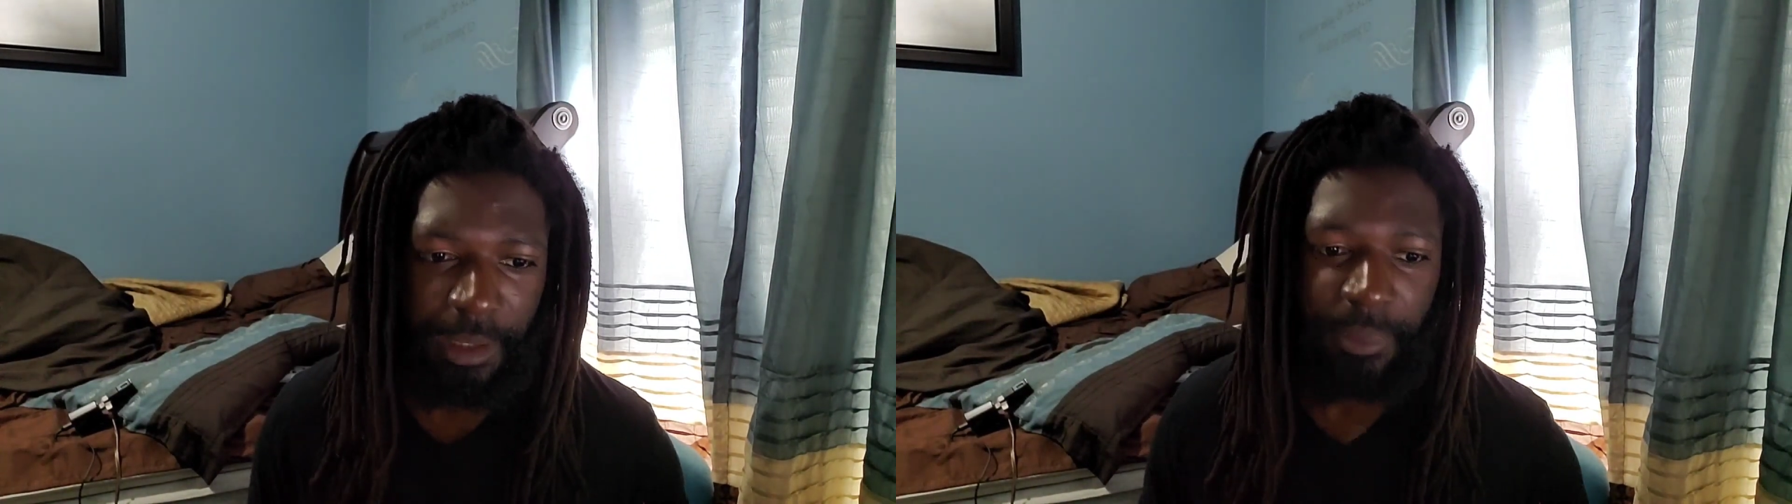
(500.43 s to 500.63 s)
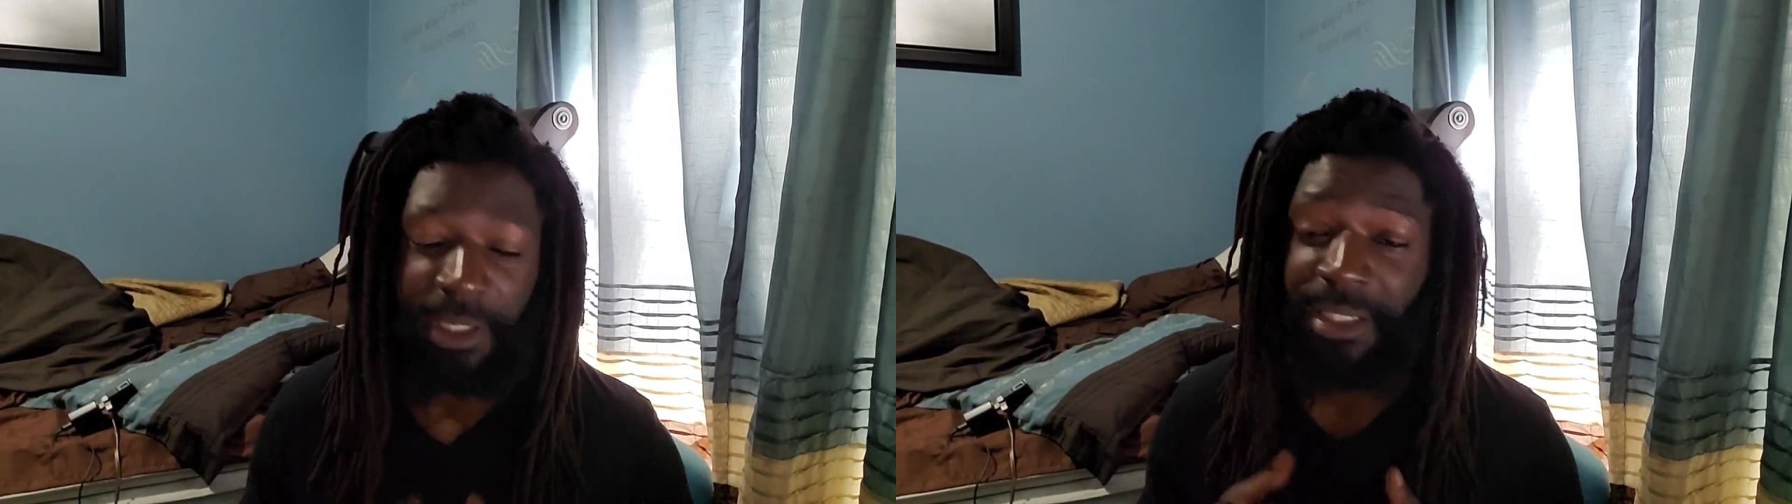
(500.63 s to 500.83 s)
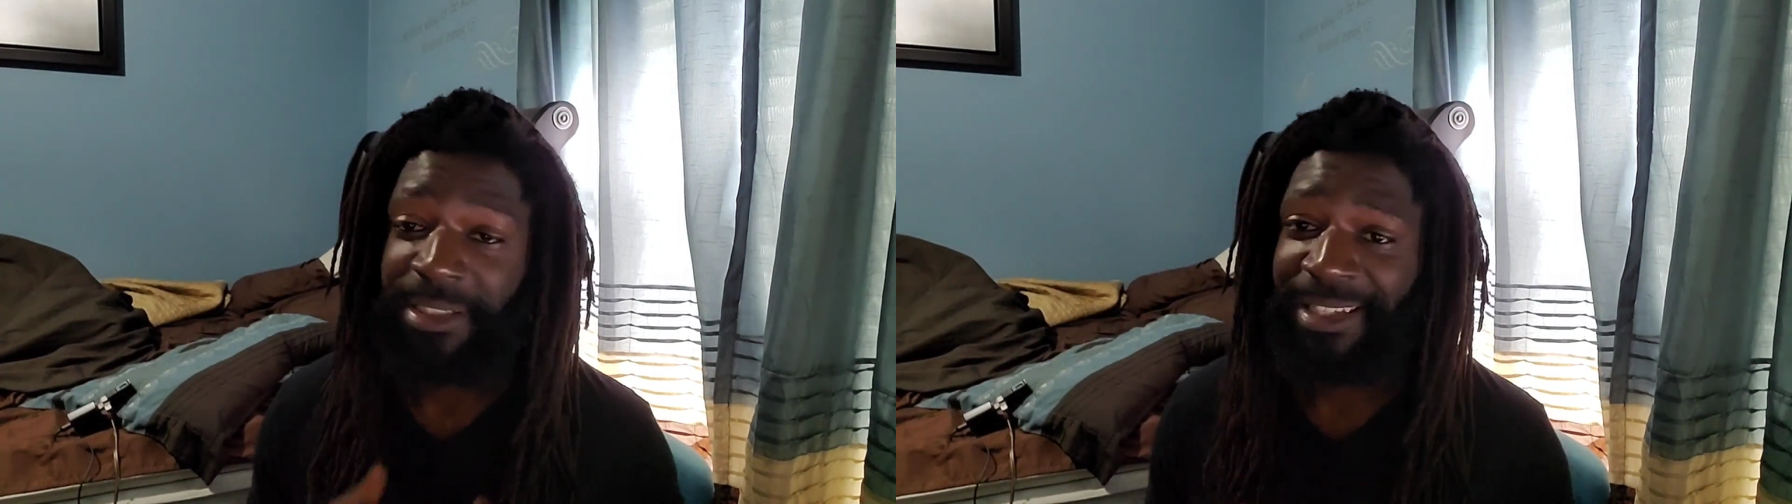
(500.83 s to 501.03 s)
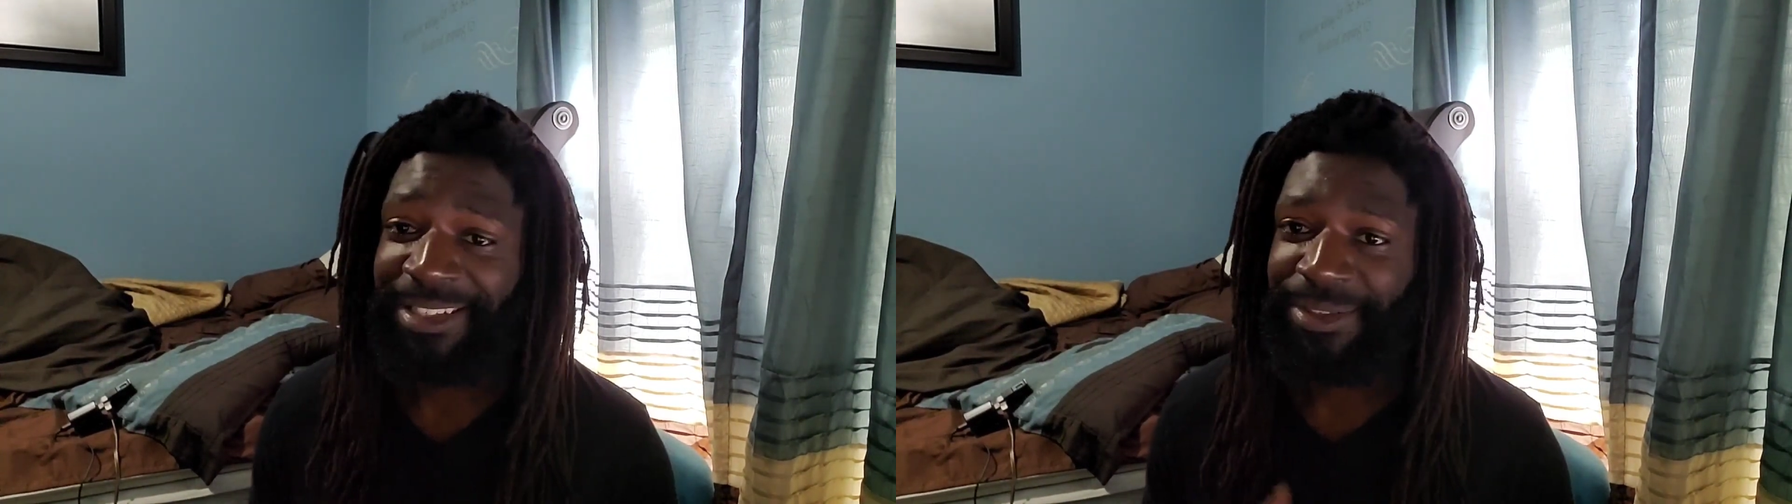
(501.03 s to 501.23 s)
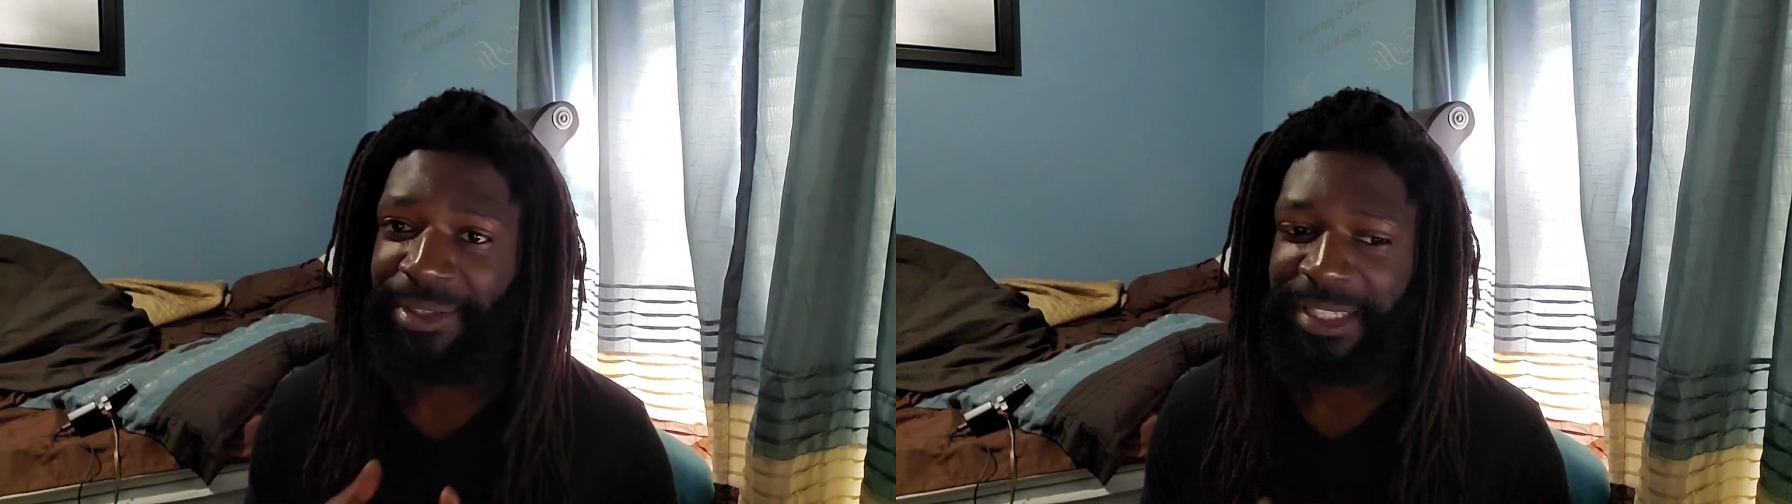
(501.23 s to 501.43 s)
but he
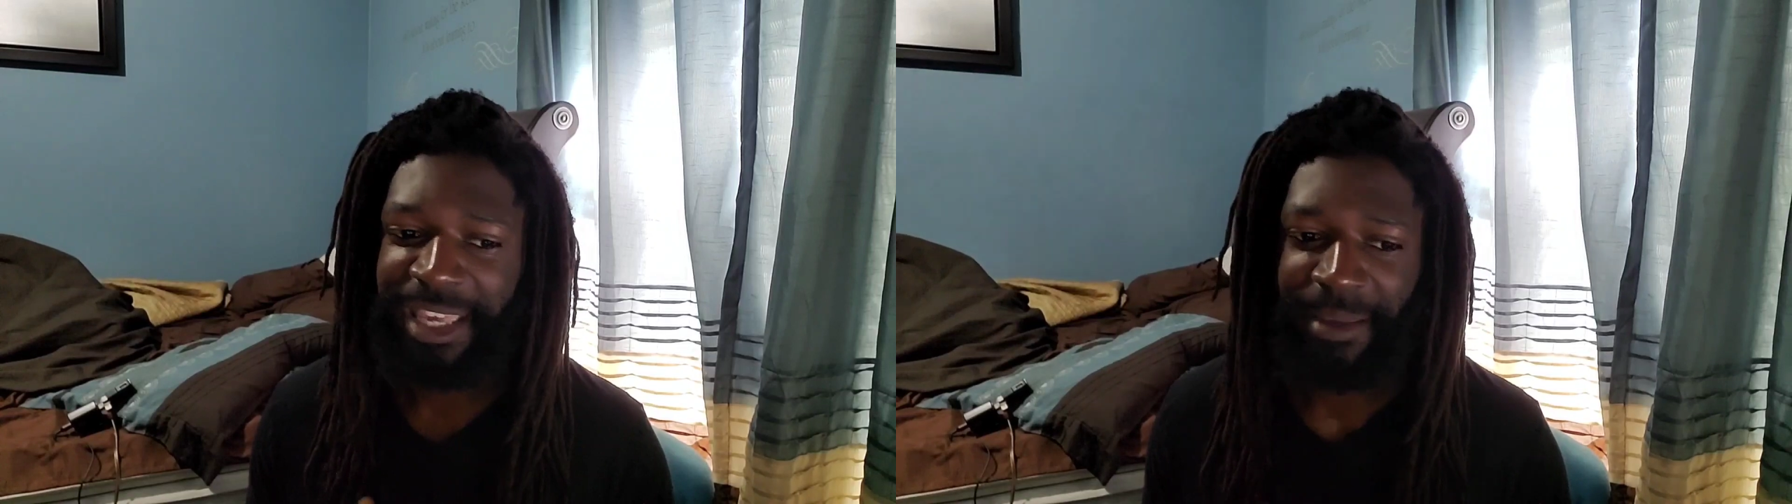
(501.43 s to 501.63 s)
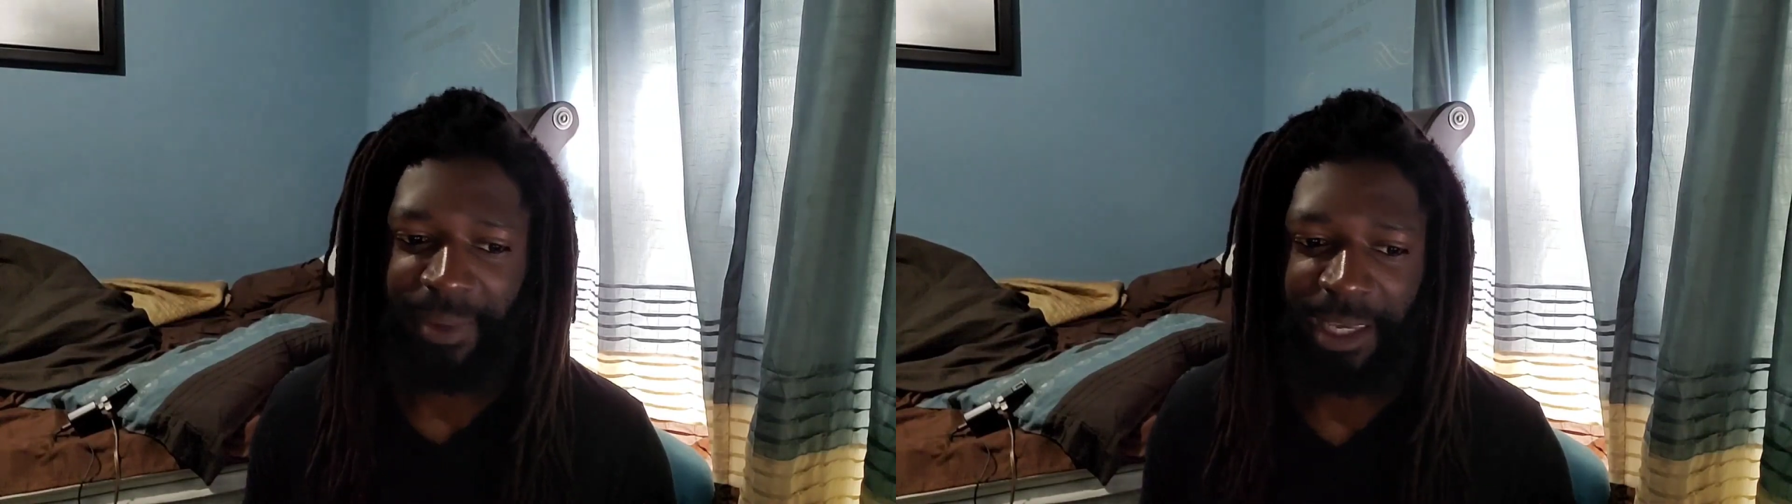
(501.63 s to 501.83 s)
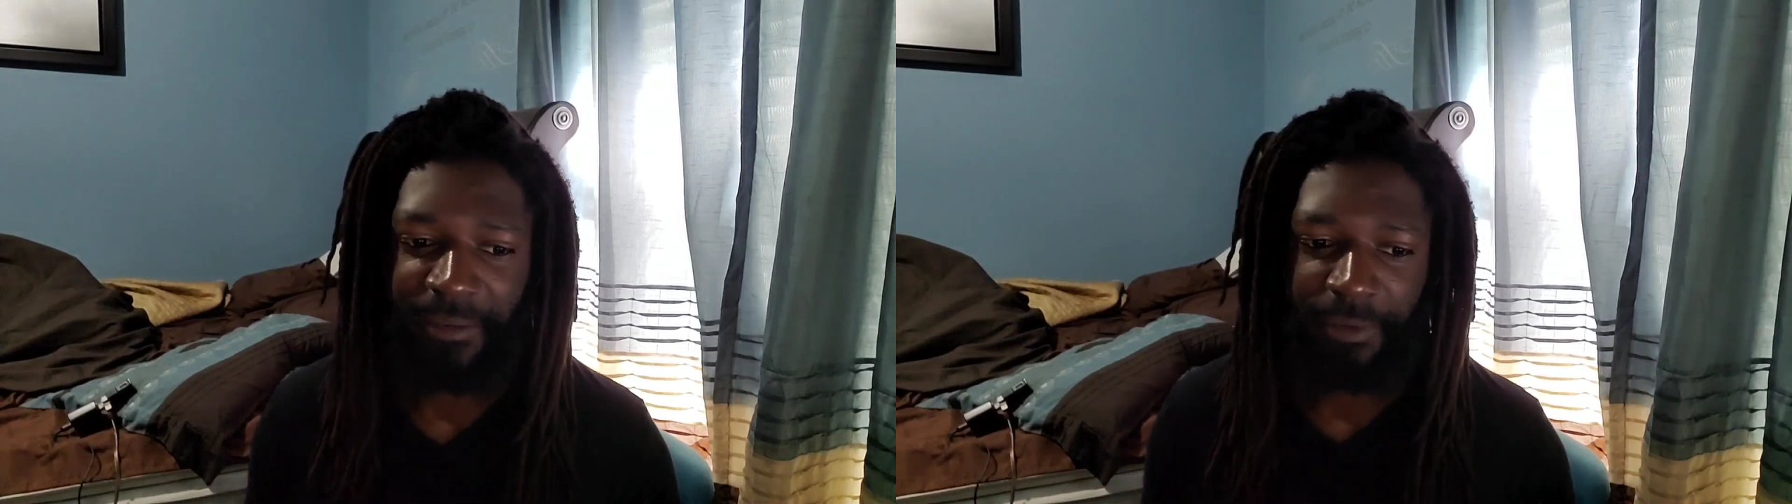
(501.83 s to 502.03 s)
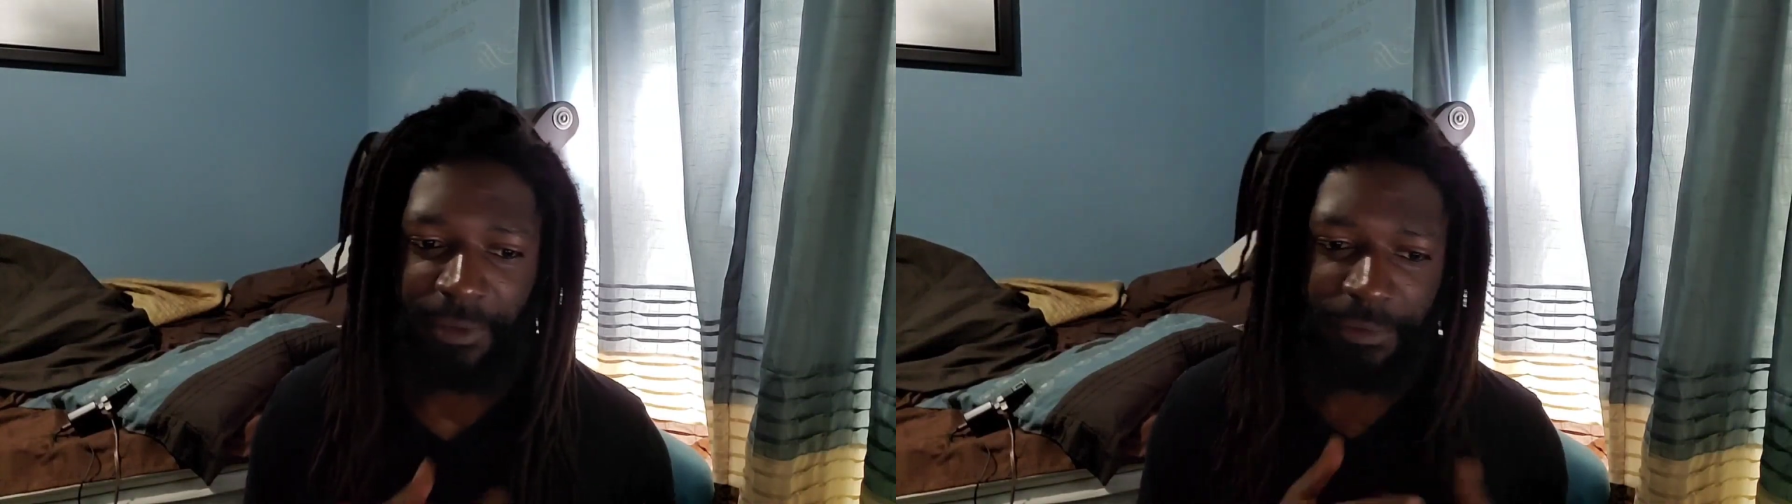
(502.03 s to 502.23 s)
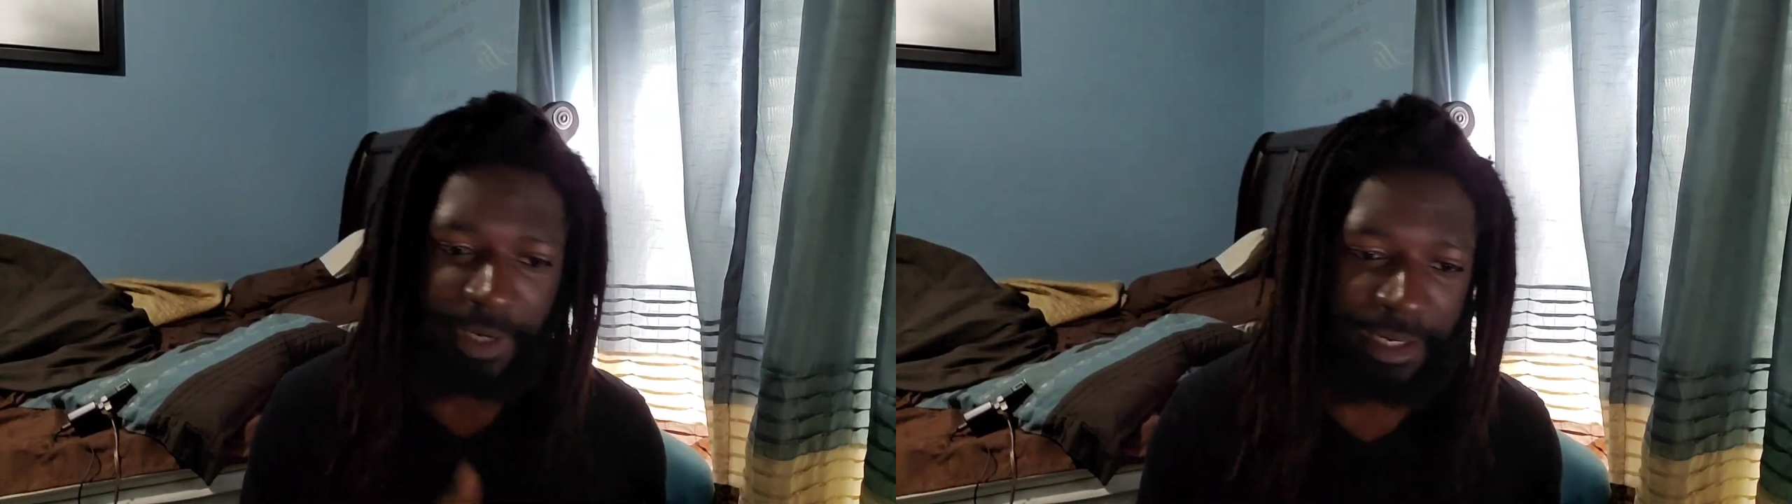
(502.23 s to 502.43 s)
continued to campaign for
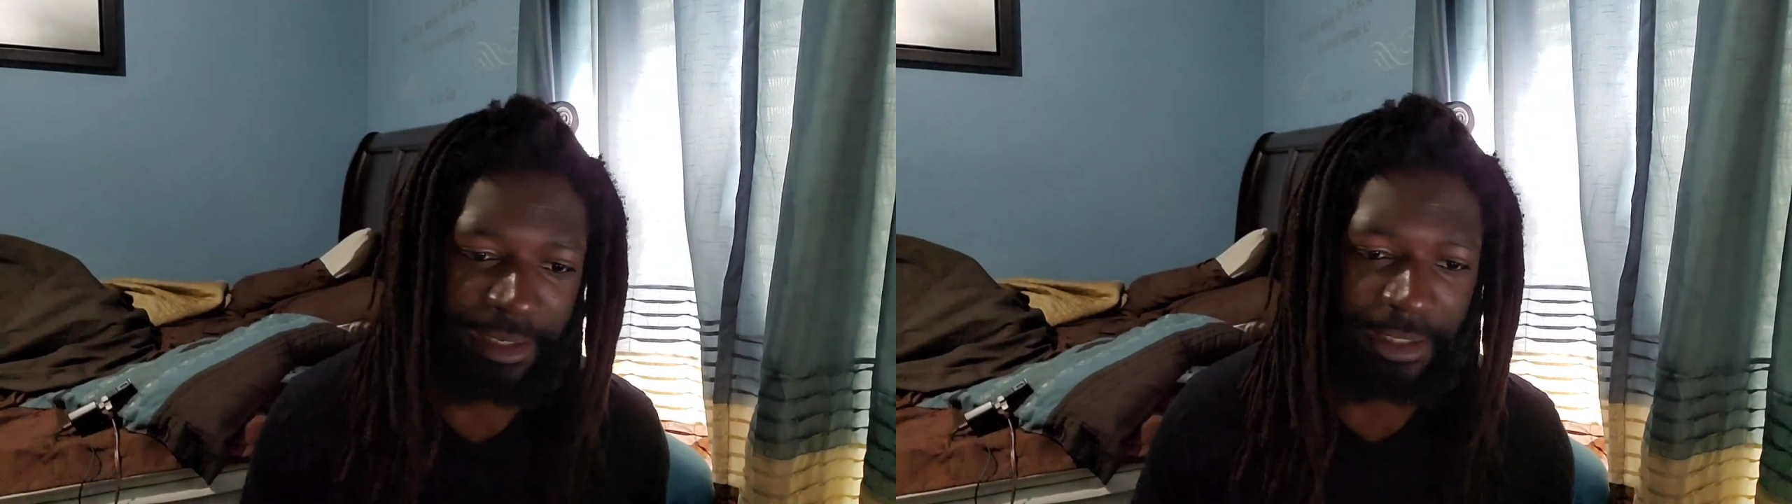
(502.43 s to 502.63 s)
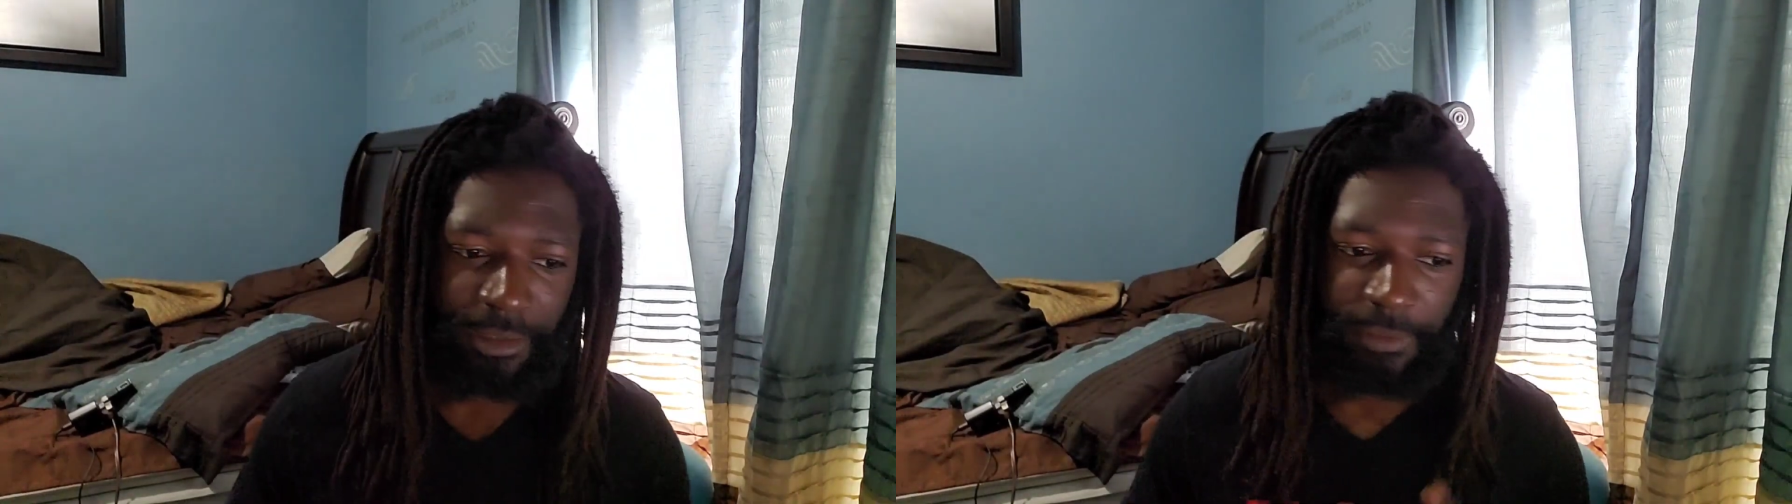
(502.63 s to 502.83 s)
the right